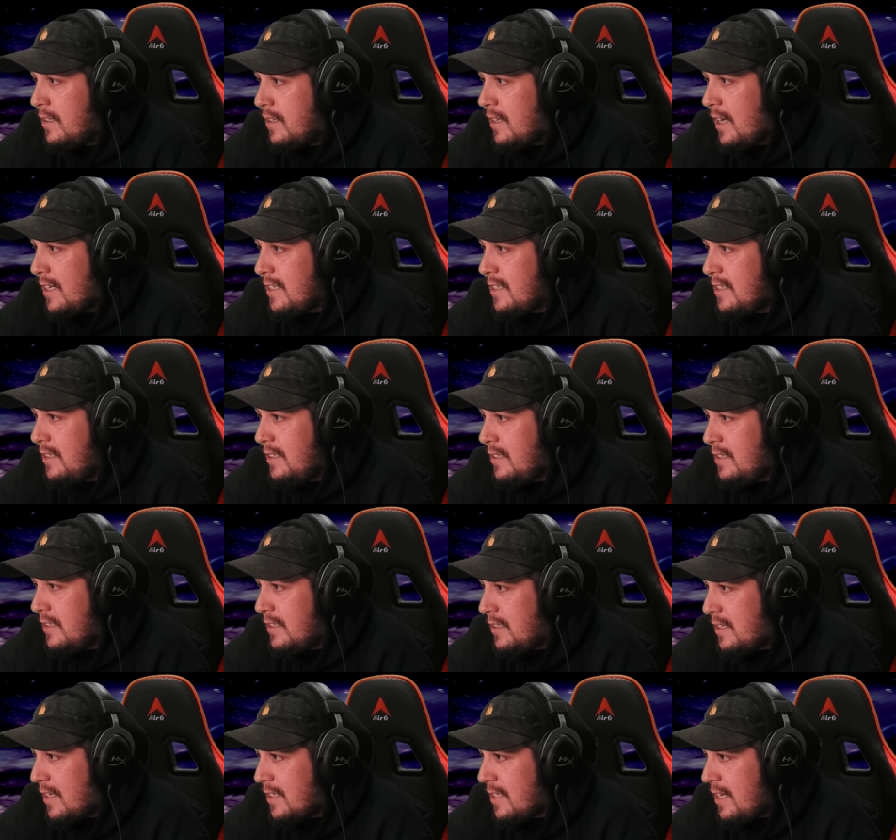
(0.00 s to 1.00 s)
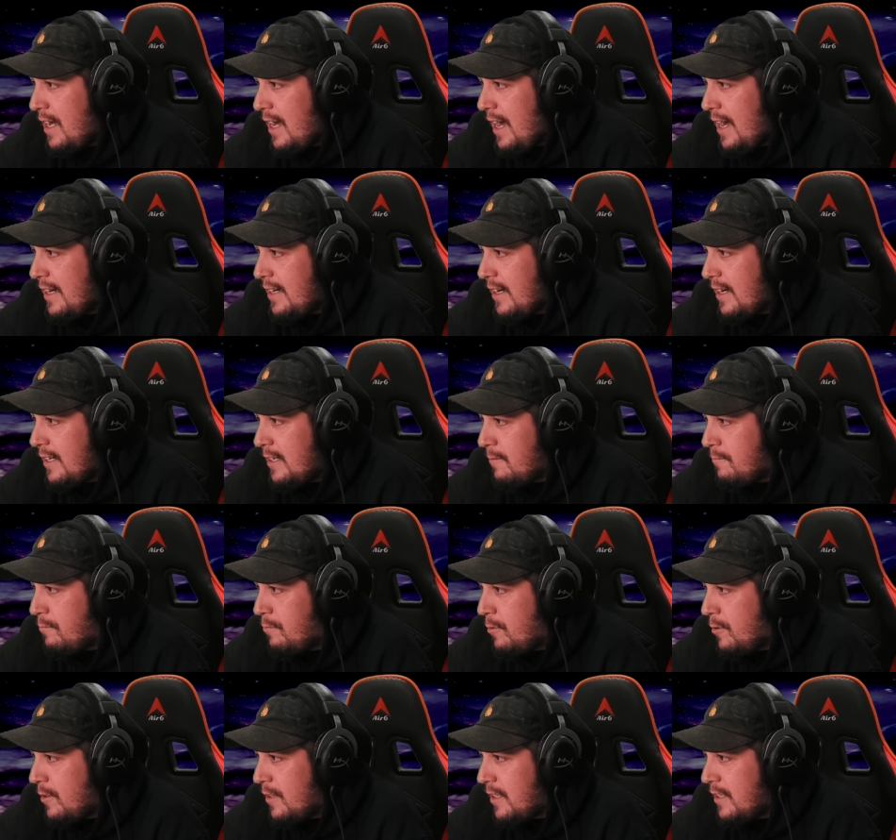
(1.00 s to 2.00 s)
Does it add any
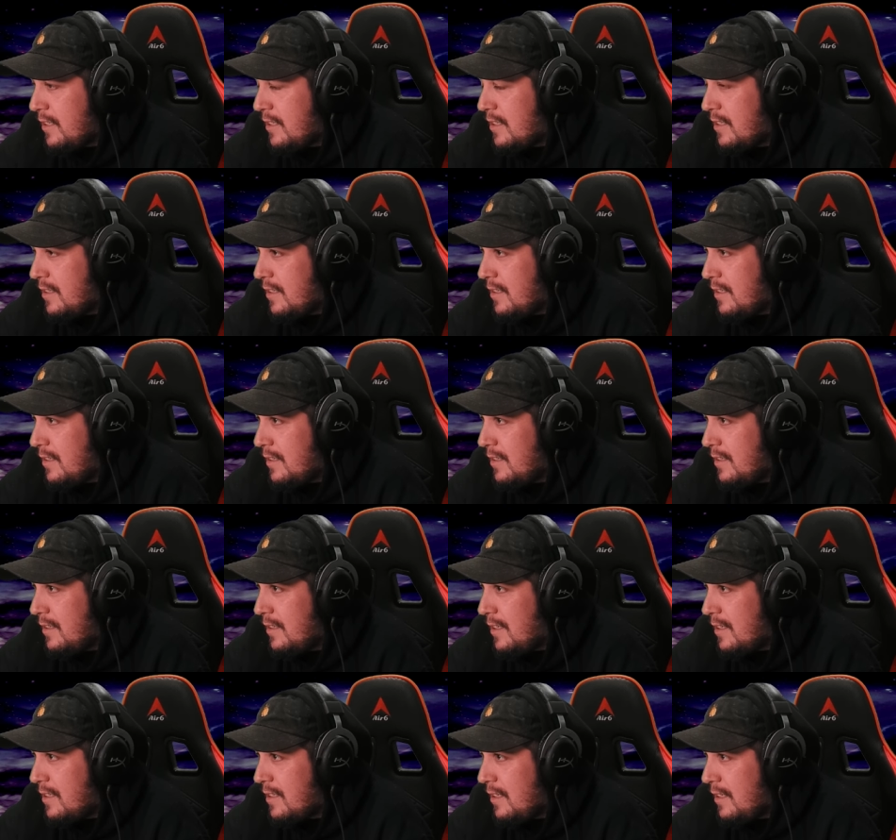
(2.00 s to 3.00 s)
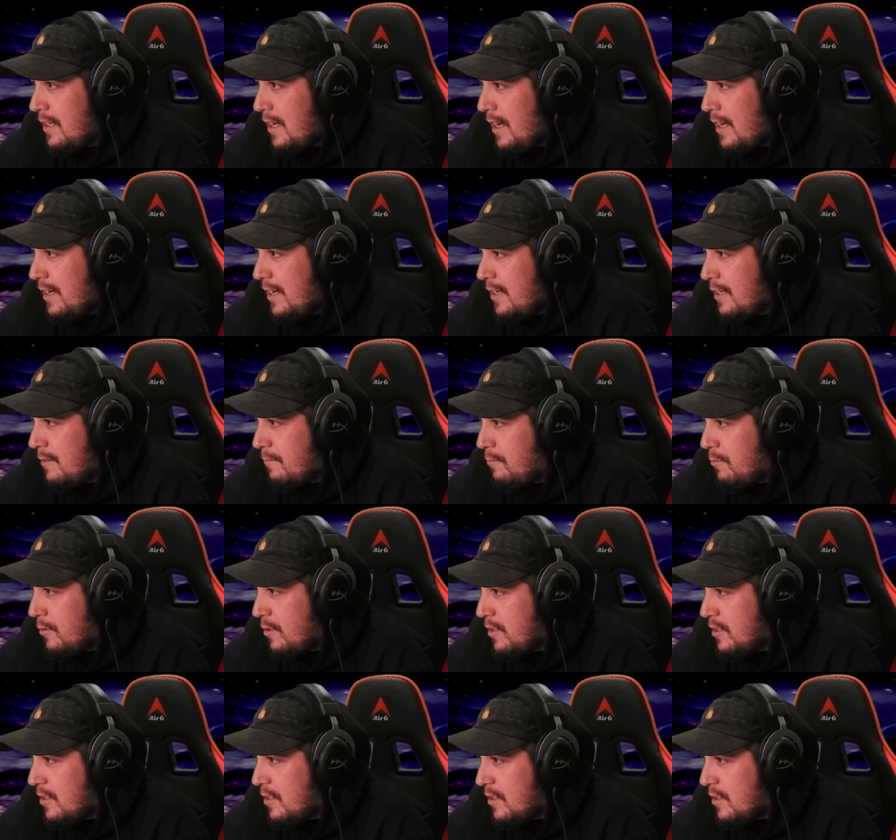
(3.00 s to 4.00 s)
points? Does it add any
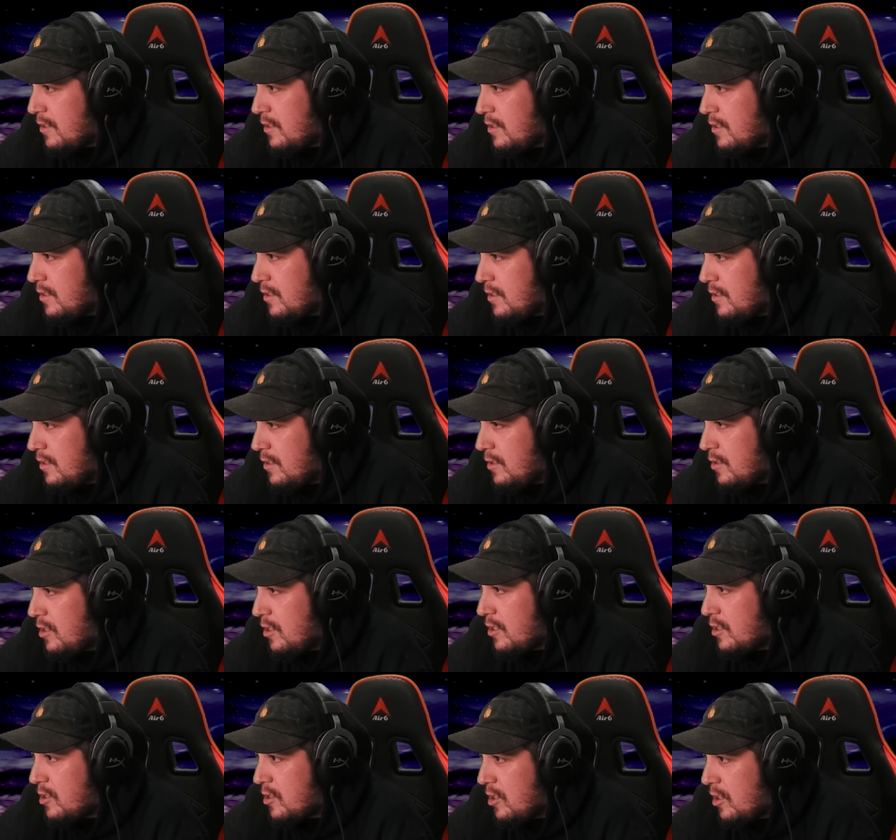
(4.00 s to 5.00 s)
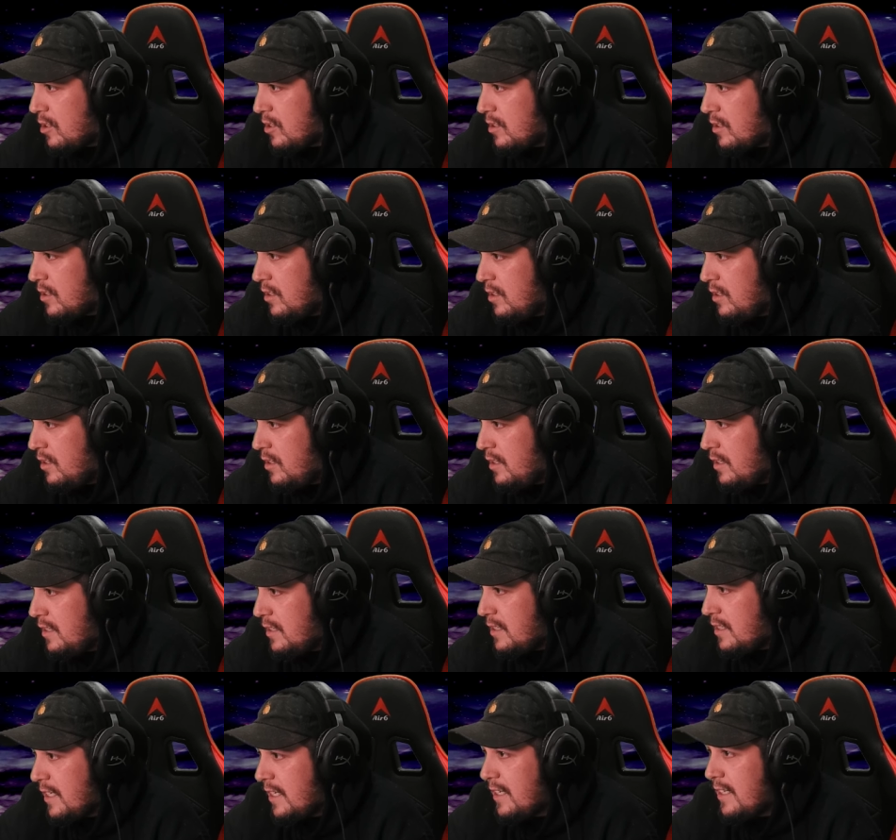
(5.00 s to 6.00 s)
points to the song,
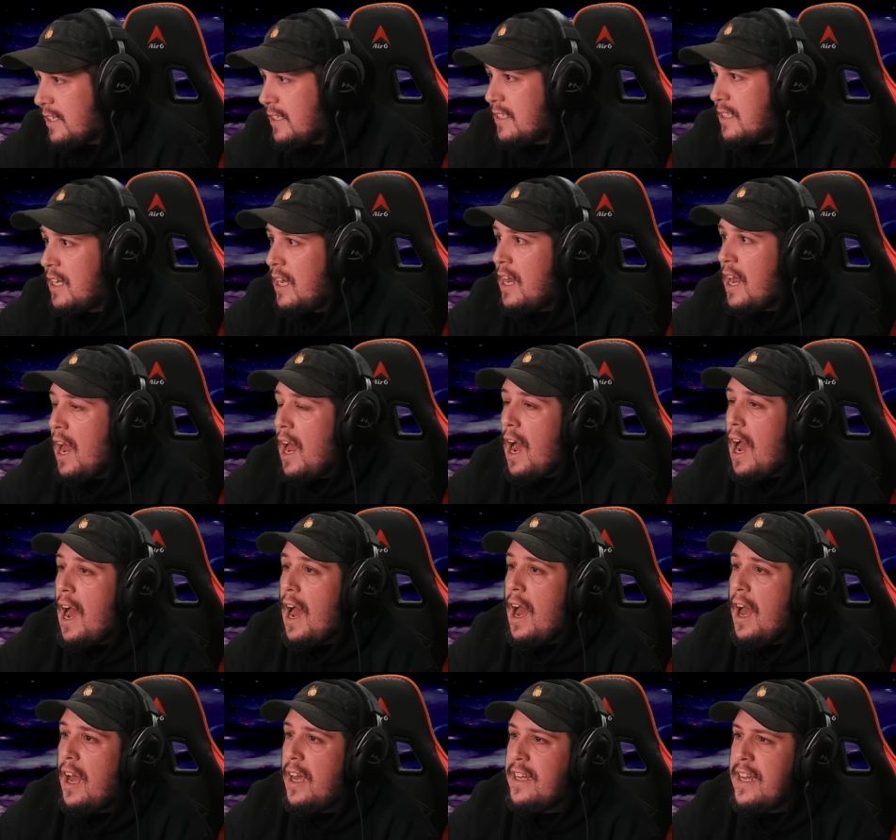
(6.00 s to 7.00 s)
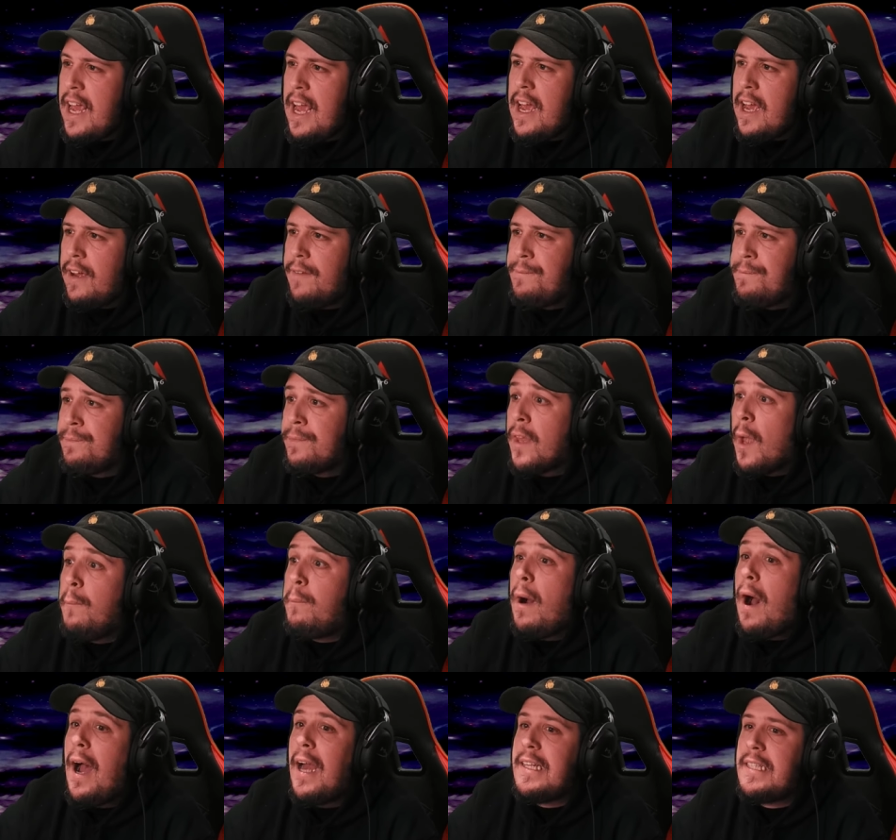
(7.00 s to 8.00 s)
seeing this? Yeah.
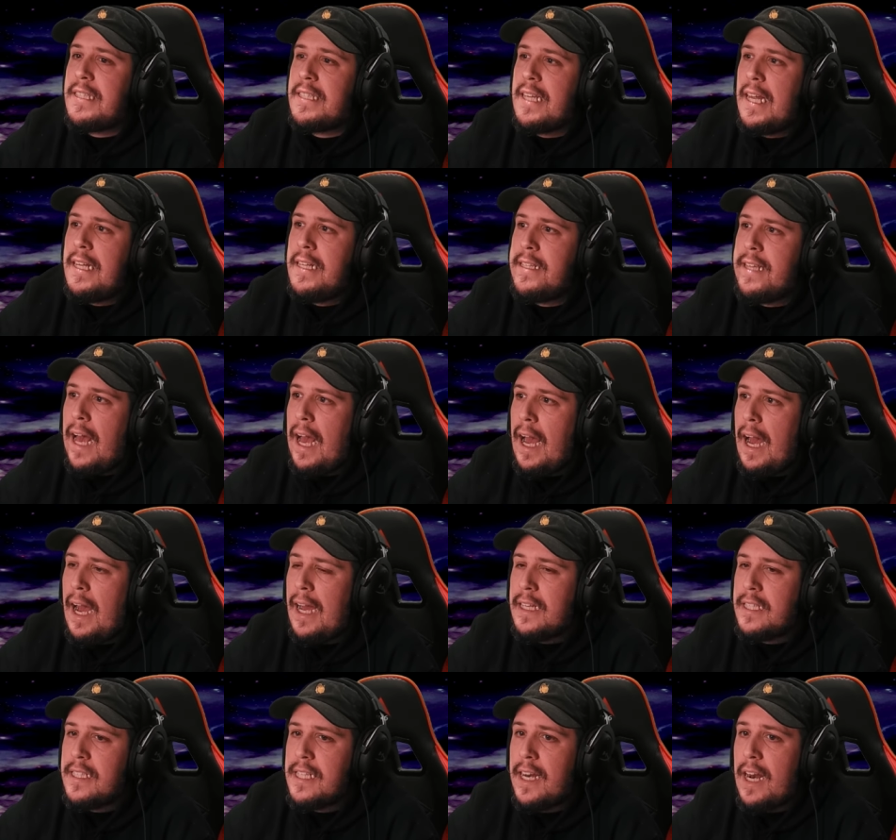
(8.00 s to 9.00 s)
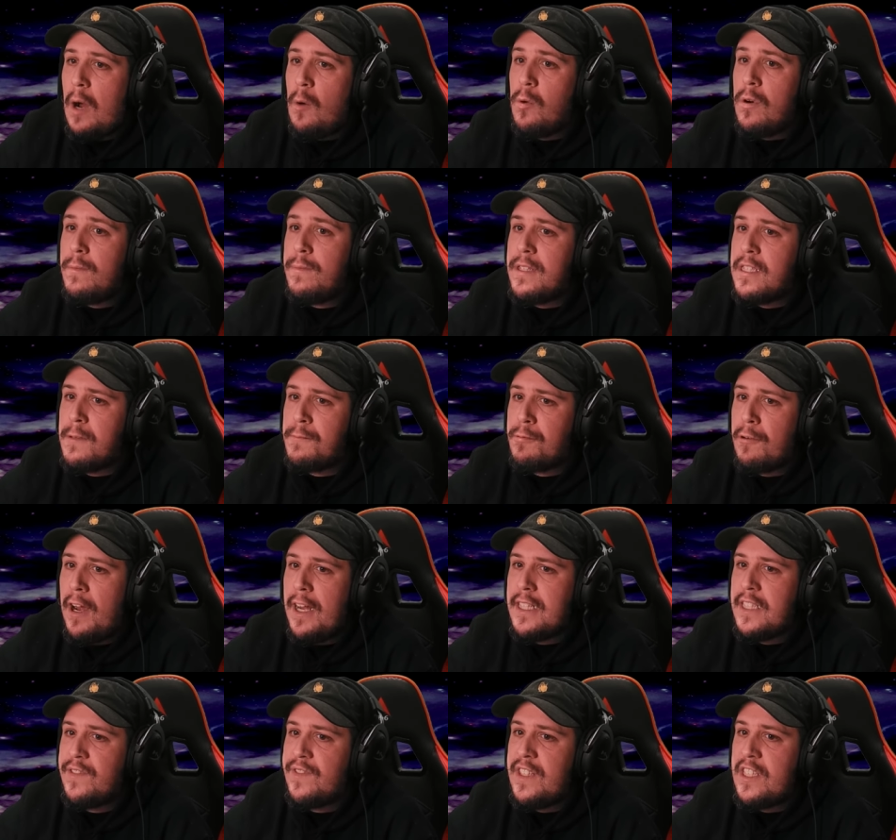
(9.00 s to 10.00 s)
But I said that. I said I wouldn't be
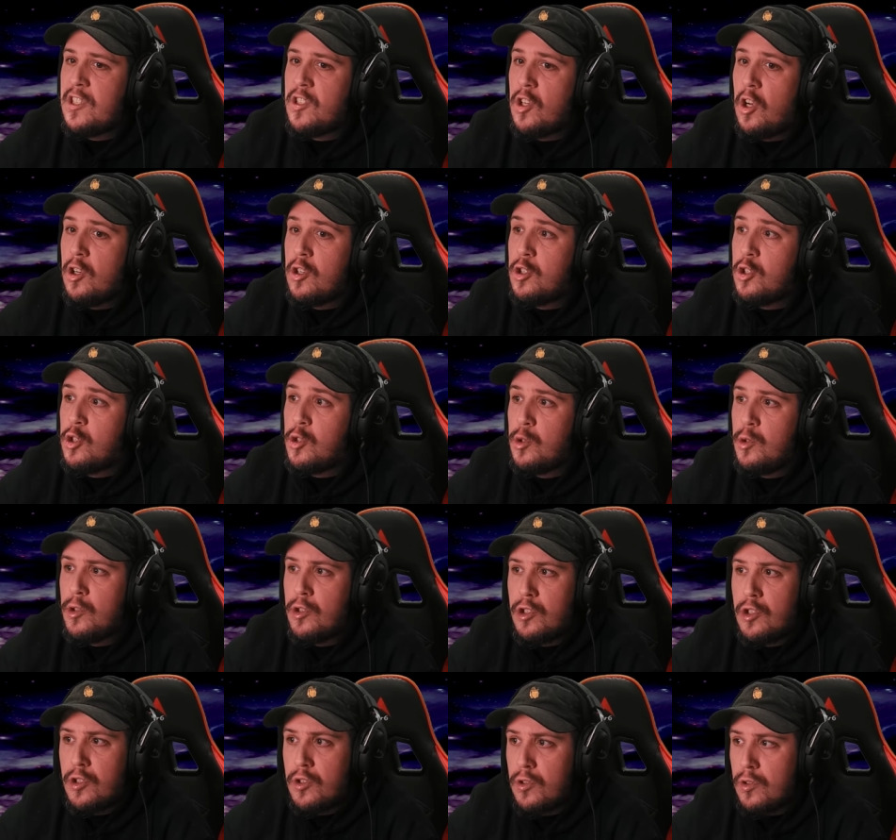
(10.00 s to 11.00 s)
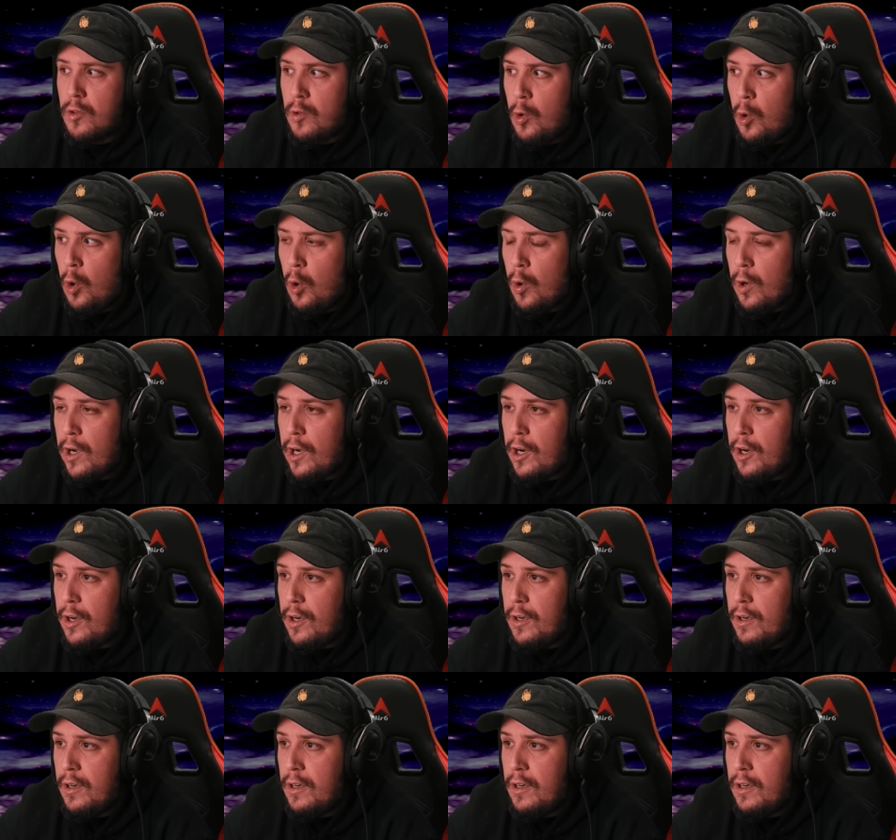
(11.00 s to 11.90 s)
surprised if this song suits choreo.